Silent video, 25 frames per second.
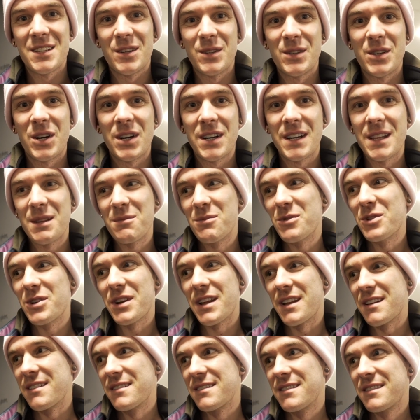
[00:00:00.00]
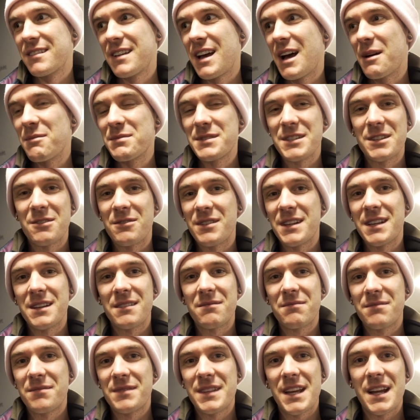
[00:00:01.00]
Till 9 in the morning.
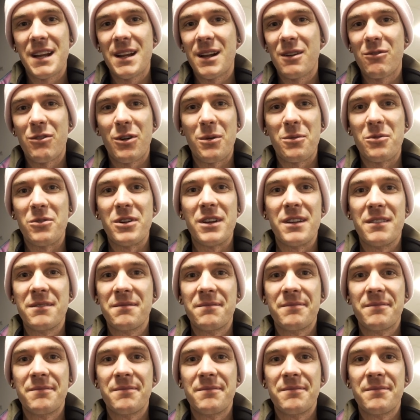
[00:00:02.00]
Absolutely daylight robbery.